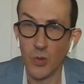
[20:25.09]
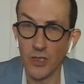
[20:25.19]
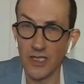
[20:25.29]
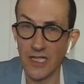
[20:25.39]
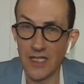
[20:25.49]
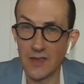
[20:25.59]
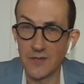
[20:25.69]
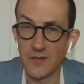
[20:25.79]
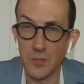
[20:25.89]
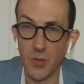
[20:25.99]
we're going to
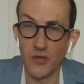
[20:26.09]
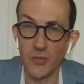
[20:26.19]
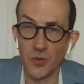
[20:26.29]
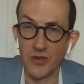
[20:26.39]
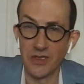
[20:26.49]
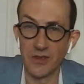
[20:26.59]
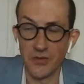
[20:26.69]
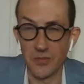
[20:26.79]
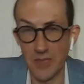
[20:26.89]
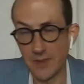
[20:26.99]
have multiple deals,